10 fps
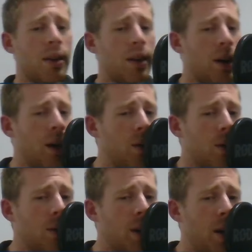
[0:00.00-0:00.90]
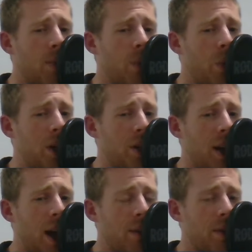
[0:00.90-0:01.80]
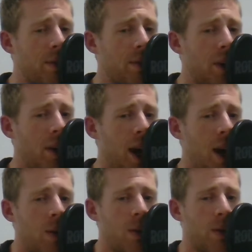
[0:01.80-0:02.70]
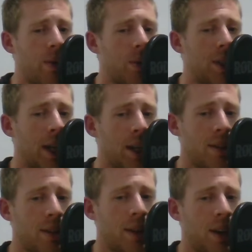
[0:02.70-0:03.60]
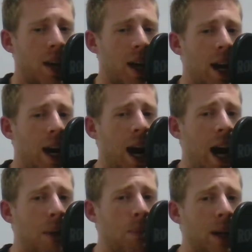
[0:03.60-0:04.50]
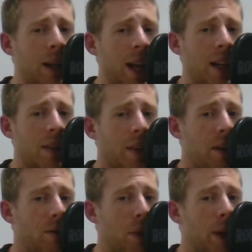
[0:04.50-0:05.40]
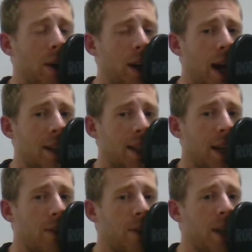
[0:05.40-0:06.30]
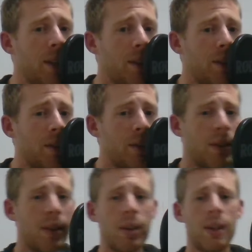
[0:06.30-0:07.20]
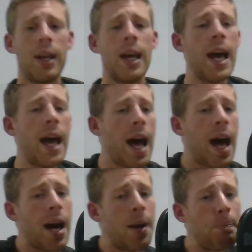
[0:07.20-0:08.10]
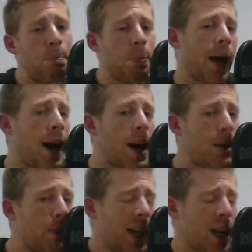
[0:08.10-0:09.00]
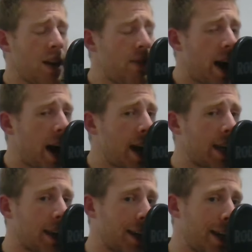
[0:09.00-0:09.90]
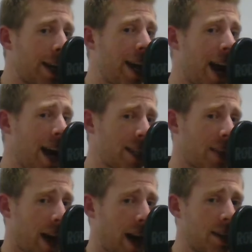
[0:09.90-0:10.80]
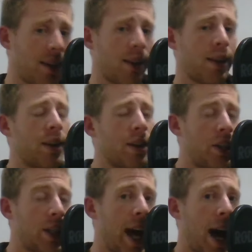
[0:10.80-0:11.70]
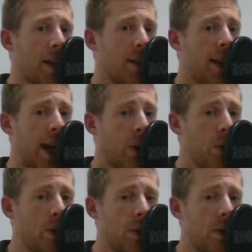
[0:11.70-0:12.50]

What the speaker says: Oh, come, we shall have some fun now, thought Alice. I'm glad they've begun asking riddles. I believe I can guess that, she added aloud.